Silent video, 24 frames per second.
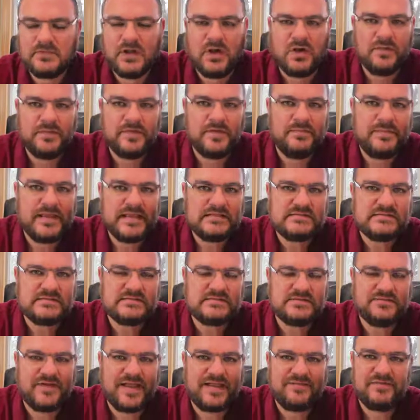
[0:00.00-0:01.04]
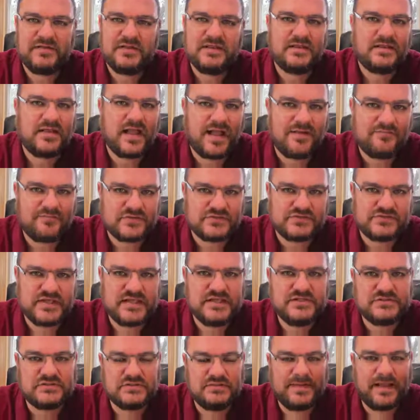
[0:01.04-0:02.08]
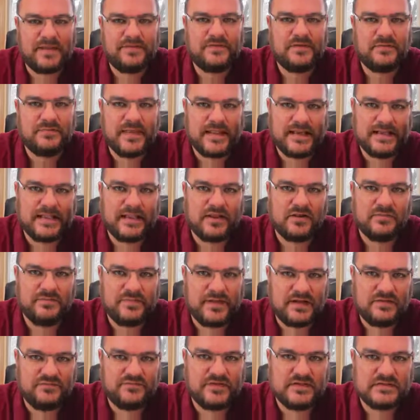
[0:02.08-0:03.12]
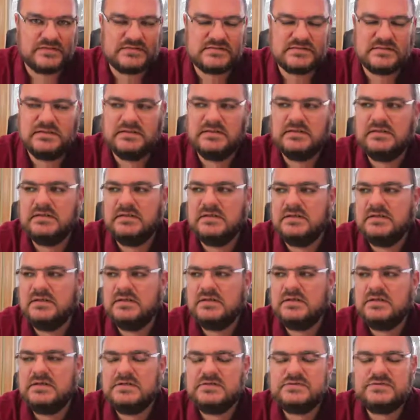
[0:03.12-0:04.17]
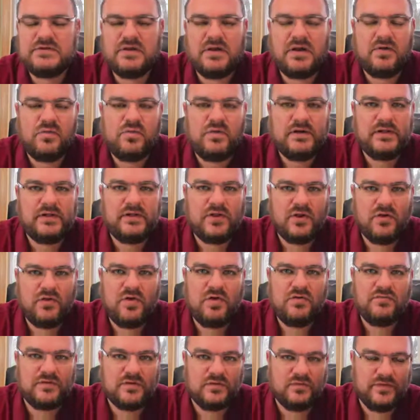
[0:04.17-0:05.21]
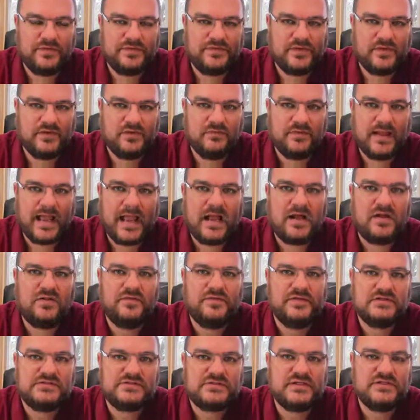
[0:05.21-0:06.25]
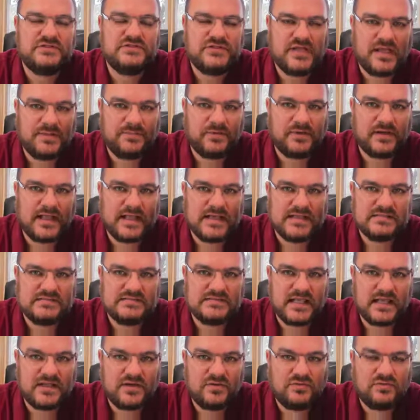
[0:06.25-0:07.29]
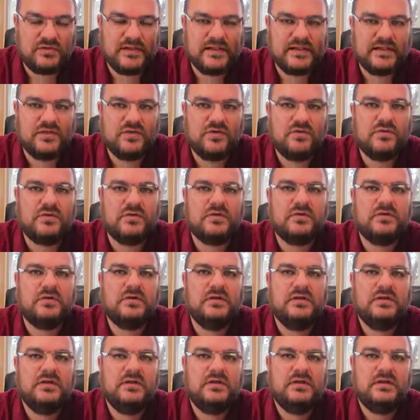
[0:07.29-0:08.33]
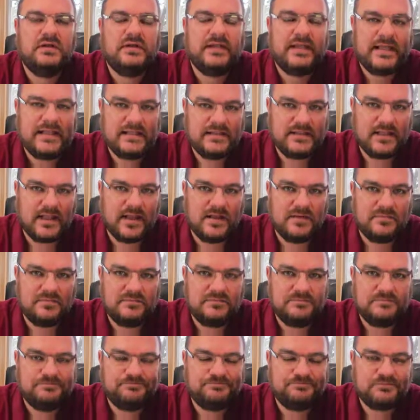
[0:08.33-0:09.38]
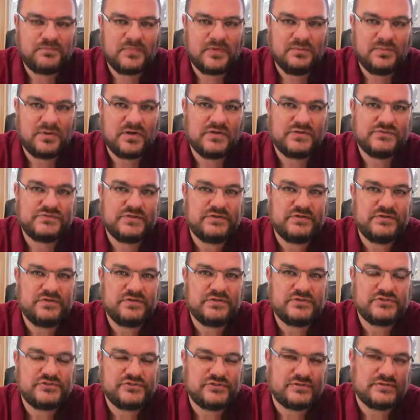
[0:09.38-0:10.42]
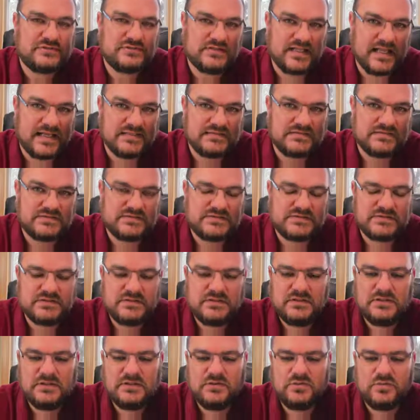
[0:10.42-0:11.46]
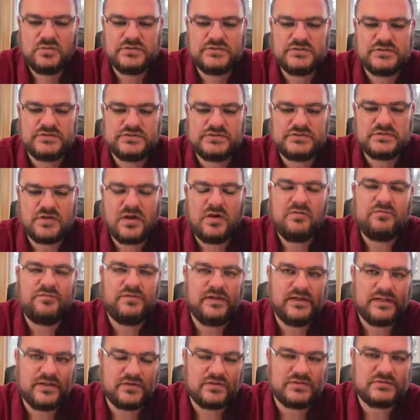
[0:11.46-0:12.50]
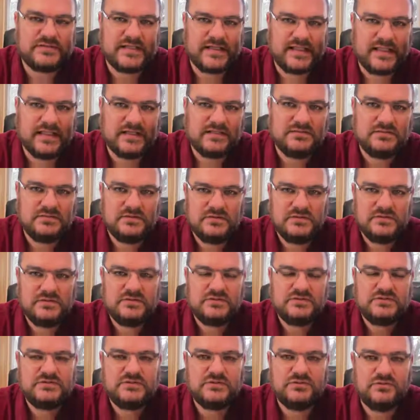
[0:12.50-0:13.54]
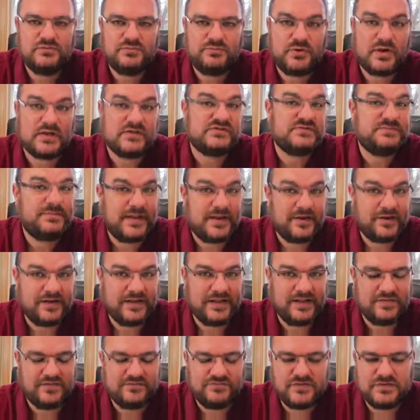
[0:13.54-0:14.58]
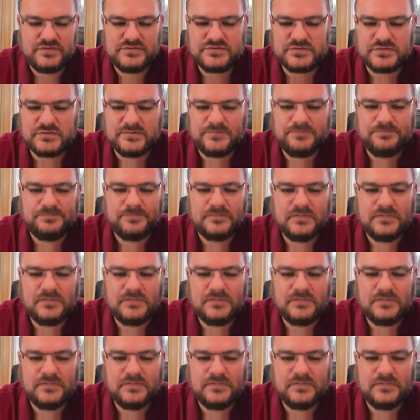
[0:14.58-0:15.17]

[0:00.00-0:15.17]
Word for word: on the basis of having a conversation about their Medicare benefits. So I want to go over with you how this could jeopardize not only your income, but also your insurance license, which is hopefully your ticket to prosperity in the future.